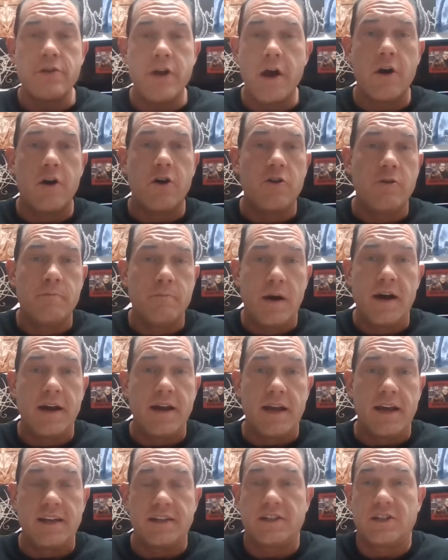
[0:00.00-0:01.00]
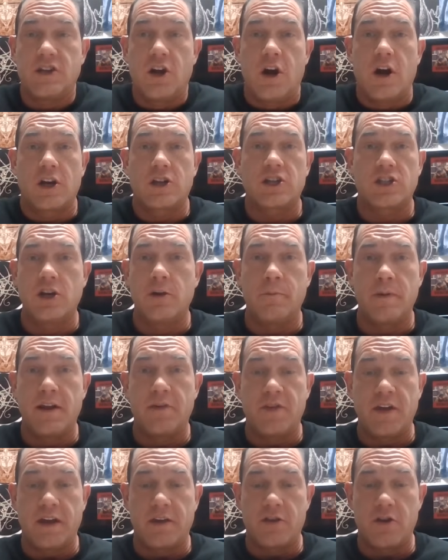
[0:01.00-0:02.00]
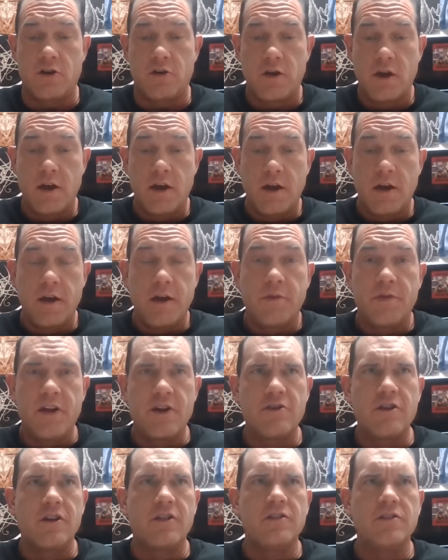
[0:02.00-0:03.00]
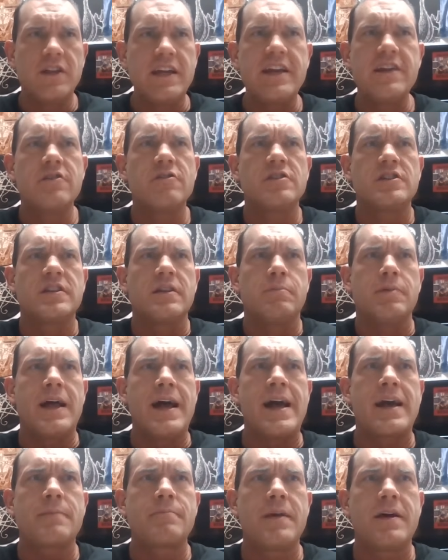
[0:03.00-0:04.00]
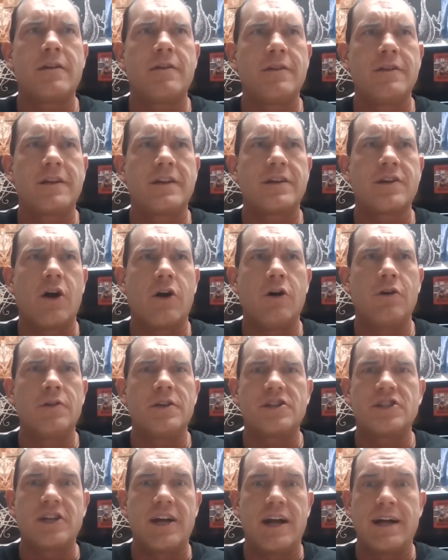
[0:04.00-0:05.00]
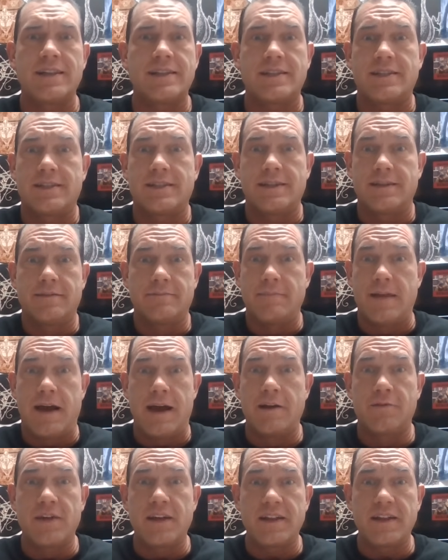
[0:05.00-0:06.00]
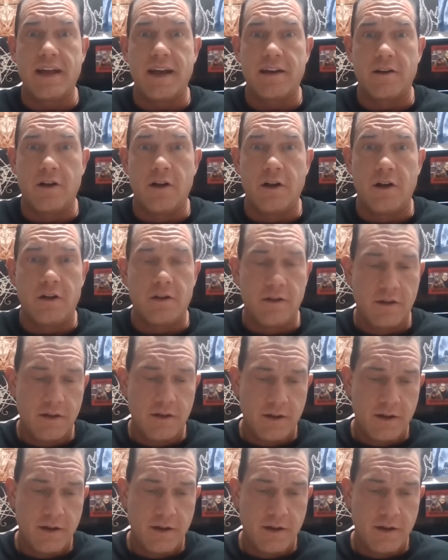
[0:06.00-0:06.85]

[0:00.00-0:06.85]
No, but is the dog stupid and thinking they're they're the leaders of the black metal and calling the shots? I don't think that at all.